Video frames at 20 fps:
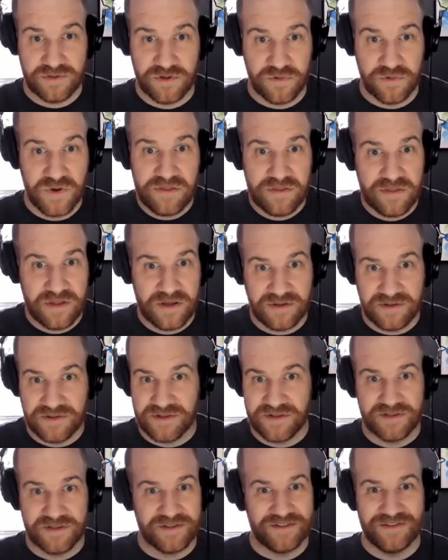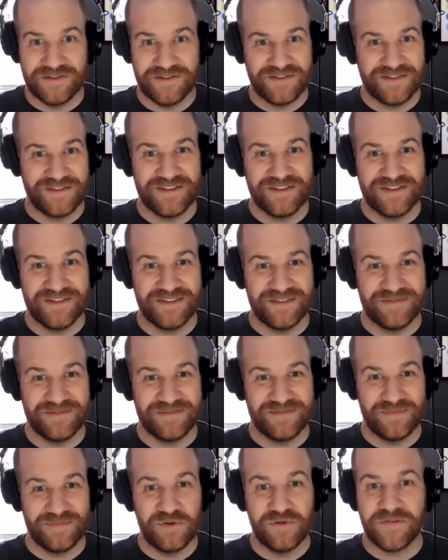quit things, to
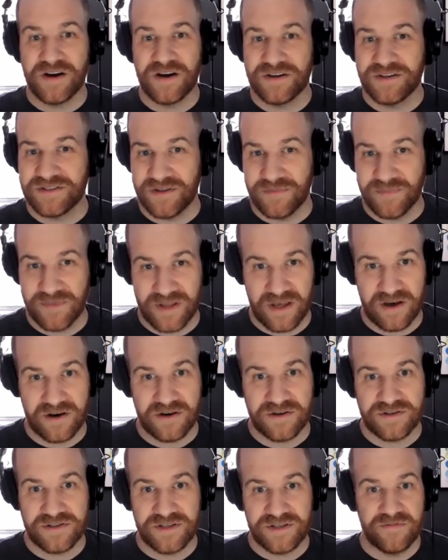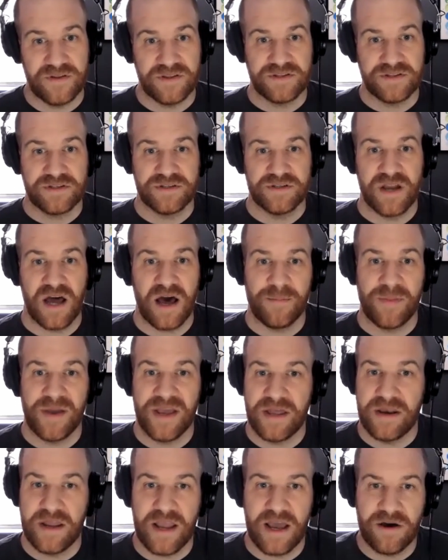move on to something else if it's not
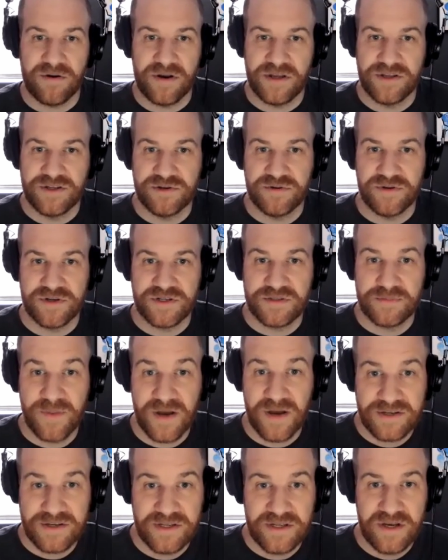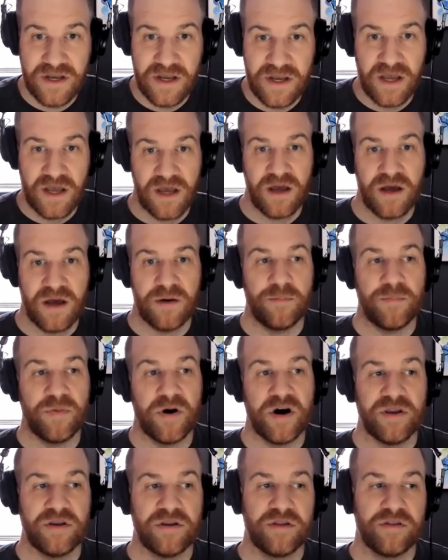panning out as you expected.
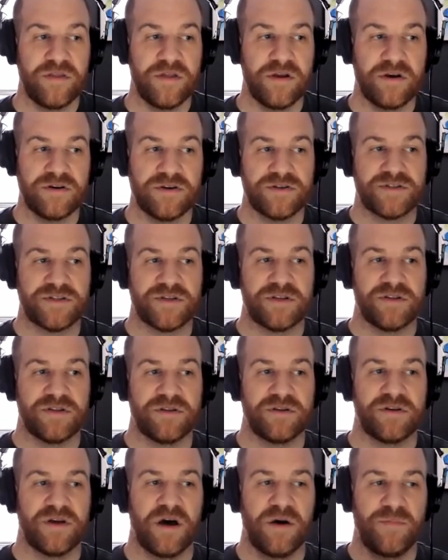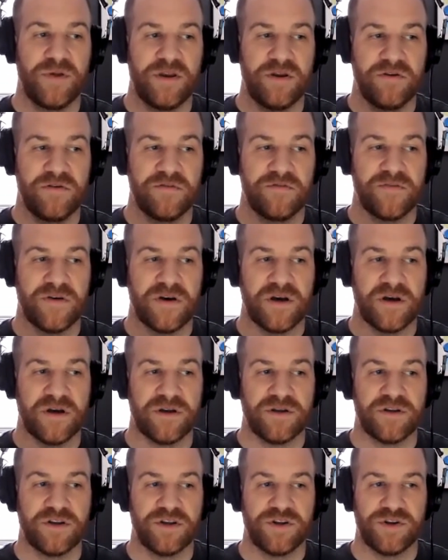But there's a bit of
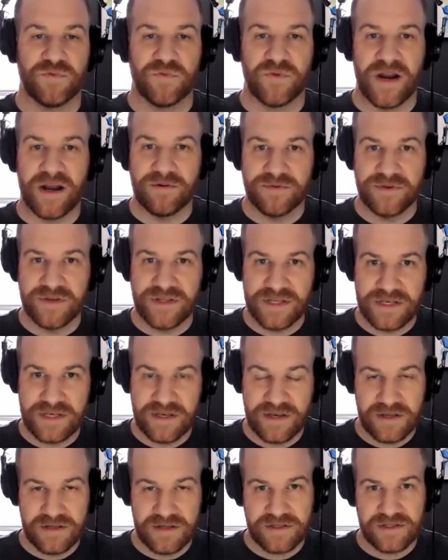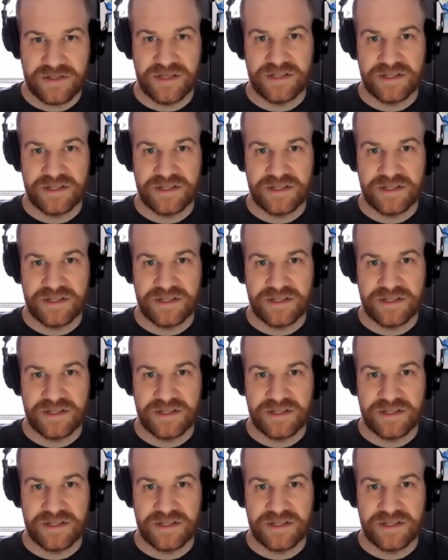groundedness